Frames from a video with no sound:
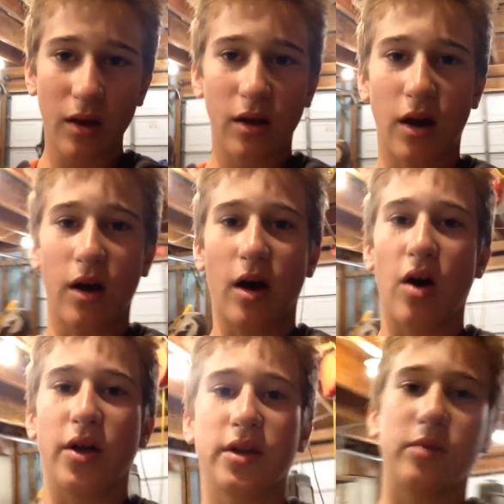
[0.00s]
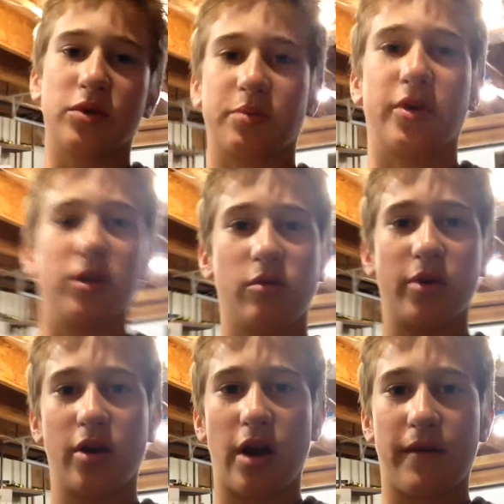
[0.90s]
all I did was put a little
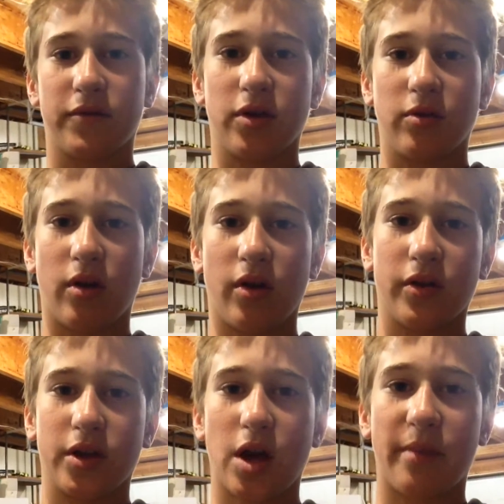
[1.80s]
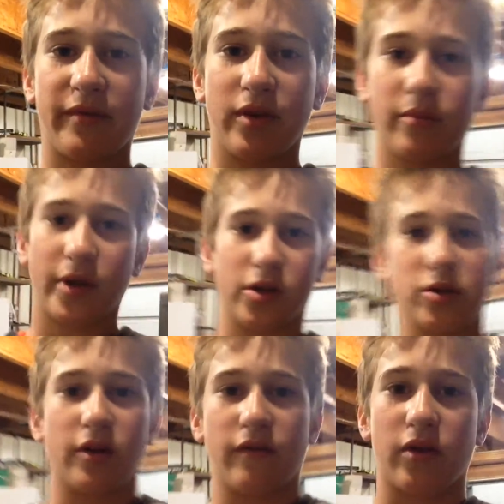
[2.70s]
bit of afterrun oil on the top of it, make
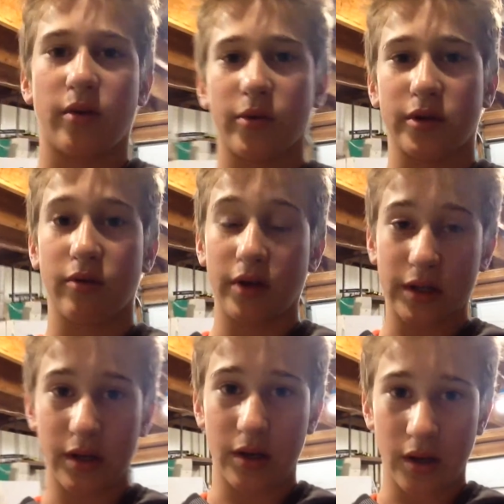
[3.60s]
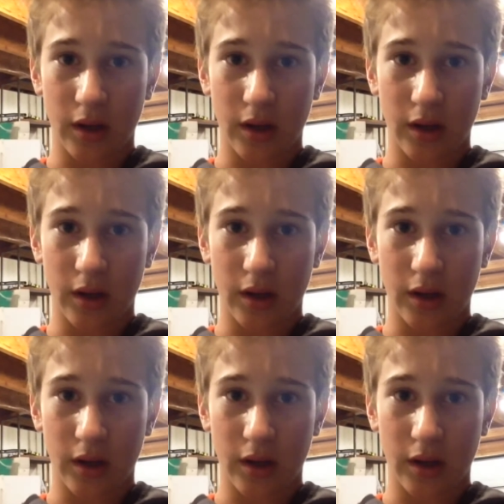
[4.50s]
sure everything wasn't rusted,